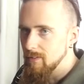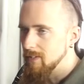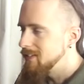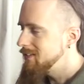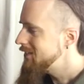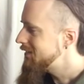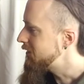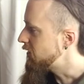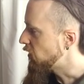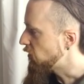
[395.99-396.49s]

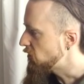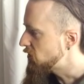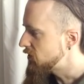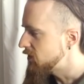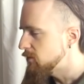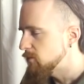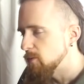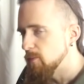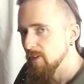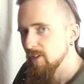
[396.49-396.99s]
These don't
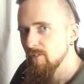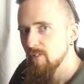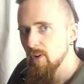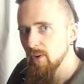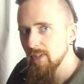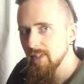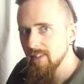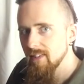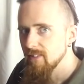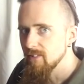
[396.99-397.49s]
seem to be
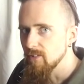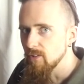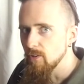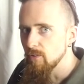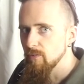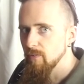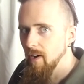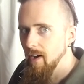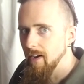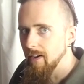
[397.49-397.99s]
very easy to
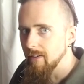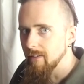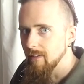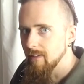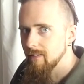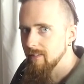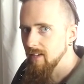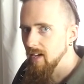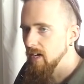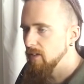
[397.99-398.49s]
find.
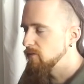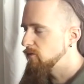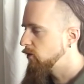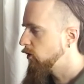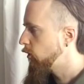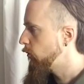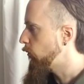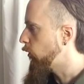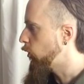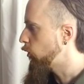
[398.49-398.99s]
Aside
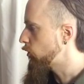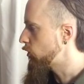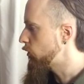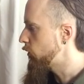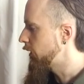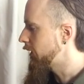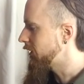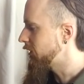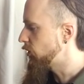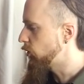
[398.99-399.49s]
from
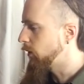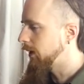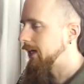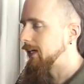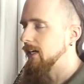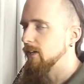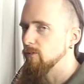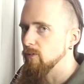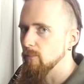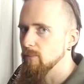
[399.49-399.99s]
ordering
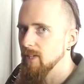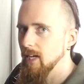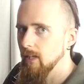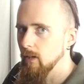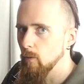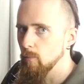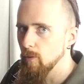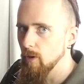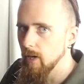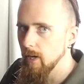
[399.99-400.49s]
directly from
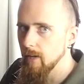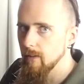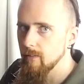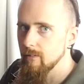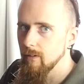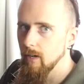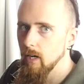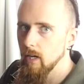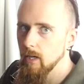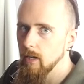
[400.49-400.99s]
Taylor
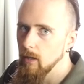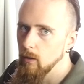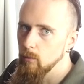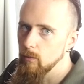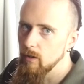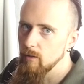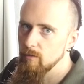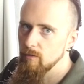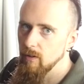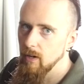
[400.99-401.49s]
Brands, I
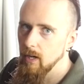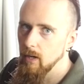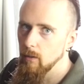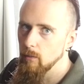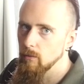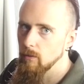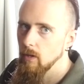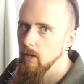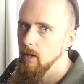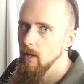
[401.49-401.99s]
only
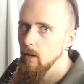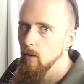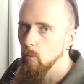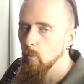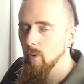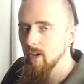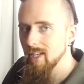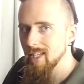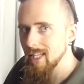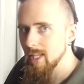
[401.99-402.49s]
found
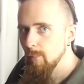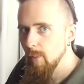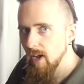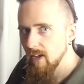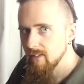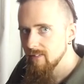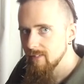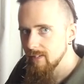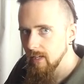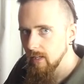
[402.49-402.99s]
one
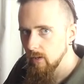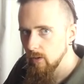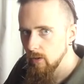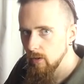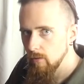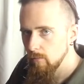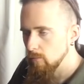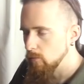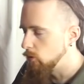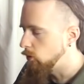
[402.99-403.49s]
eBay
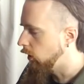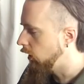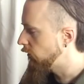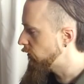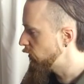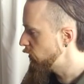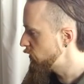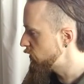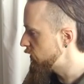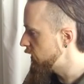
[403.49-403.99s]
seller who
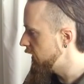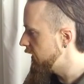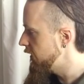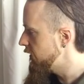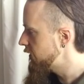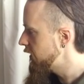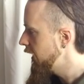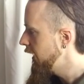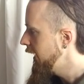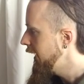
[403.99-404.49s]
offers
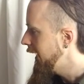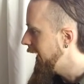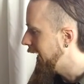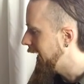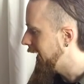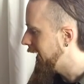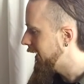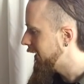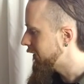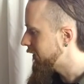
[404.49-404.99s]
these,
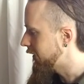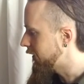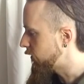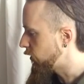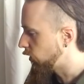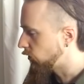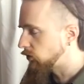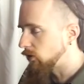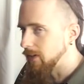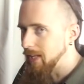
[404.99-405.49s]
and it's
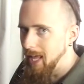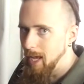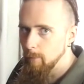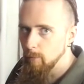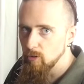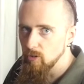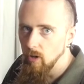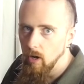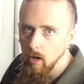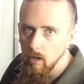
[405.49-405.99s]
also on
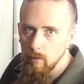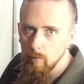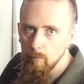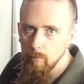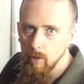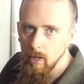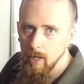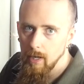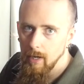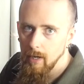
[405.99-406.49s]
Amazon,
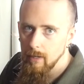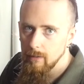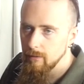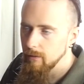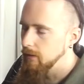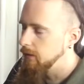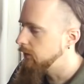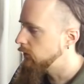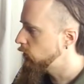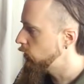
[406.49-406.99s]
but
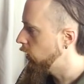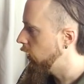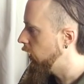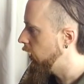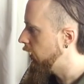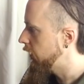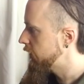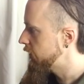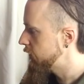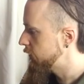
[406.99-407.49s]
it
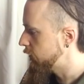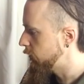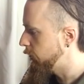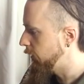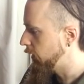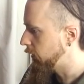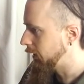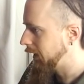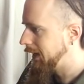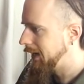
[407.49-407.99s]
costs
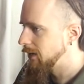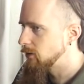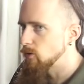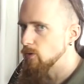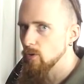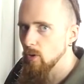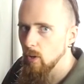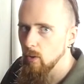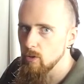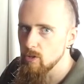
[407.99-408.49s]
about
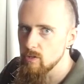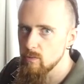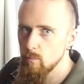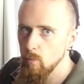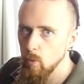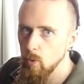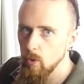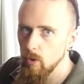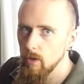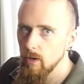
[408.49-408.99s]
$100
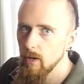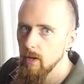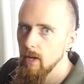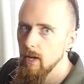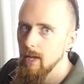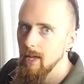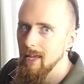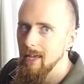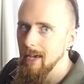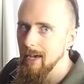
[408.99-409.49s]
more
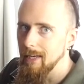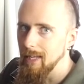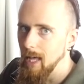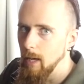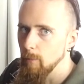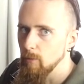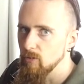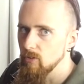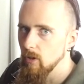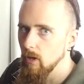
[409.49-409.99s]
at
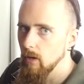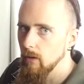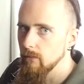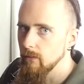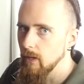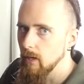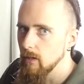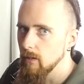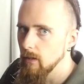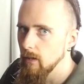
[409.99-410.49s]
Amazon
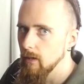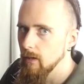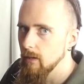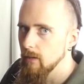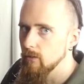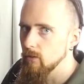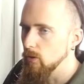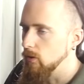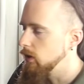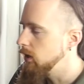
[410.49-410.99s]
than it
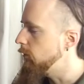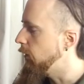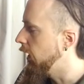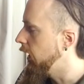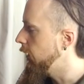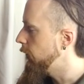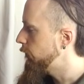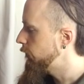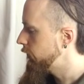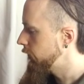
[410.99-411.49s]
does on
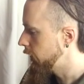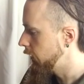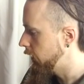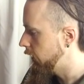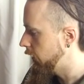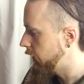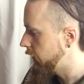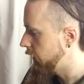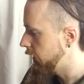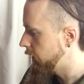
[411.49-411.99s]
eBay.
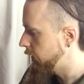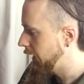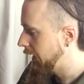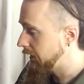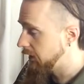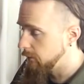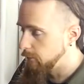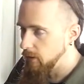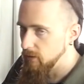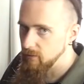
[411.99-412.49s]
Now, that
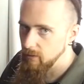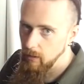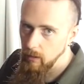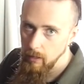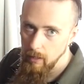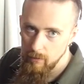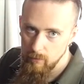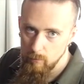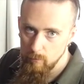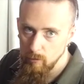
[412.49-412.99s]
eBay seller
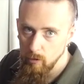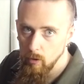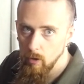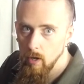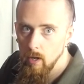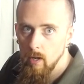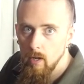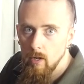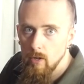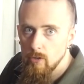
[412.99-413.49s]
has them for
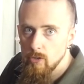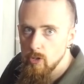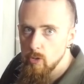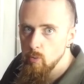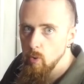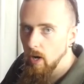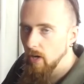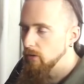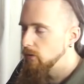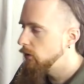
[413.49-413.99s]

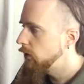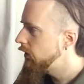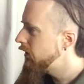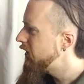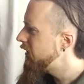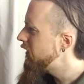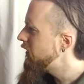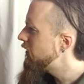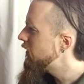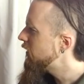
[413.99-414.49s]

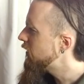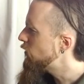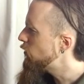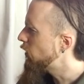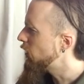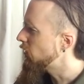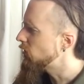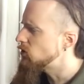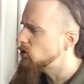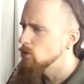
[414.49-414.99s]
$200,
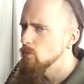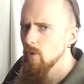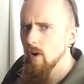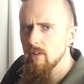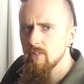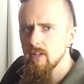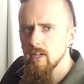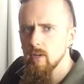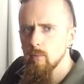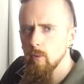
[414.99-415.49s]
$202, I
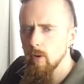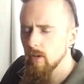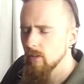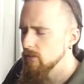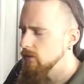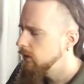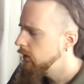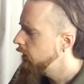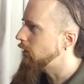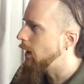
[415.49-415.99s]
think it
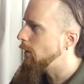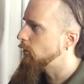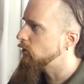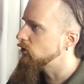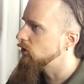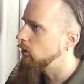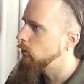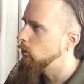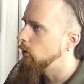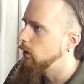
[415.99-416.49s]
was.
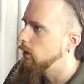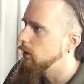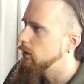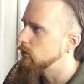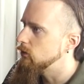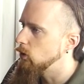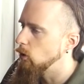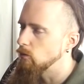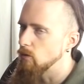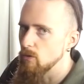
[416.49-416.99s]
Amazon
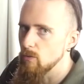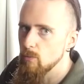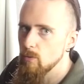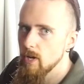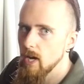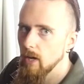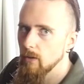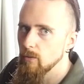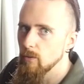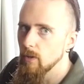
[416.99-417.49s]
was over
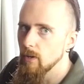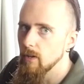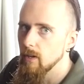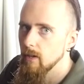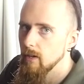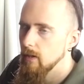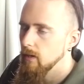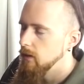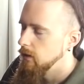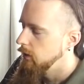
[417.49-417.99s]
$300.
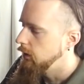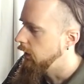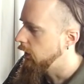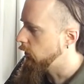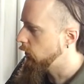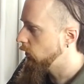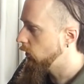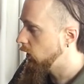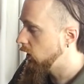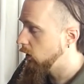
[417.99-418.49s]
I
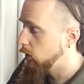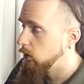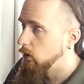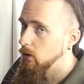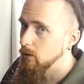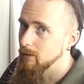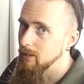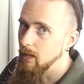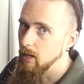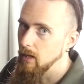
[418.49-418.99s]
don't know how
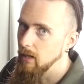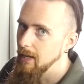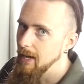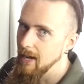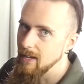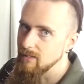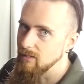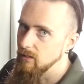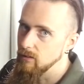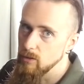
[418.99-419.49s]
long that'll
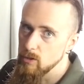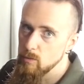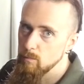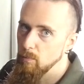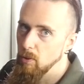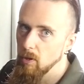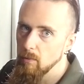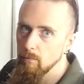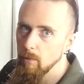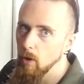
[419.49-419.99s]
last. I'll just
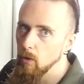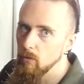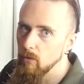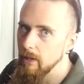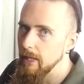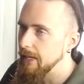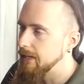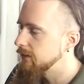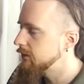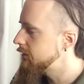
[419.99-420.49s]
put both
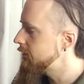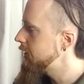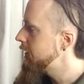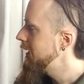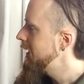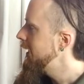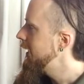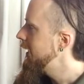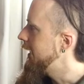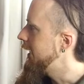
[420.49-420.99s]
links
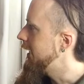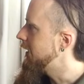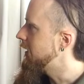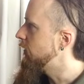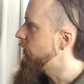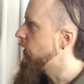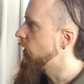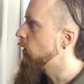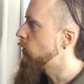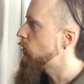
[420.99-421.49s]
in
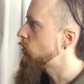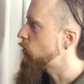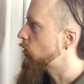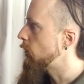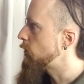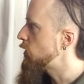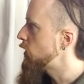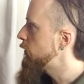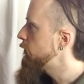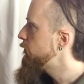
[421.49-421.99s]
the video
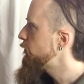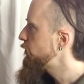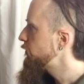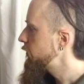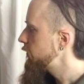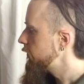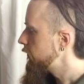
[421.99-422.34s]
description.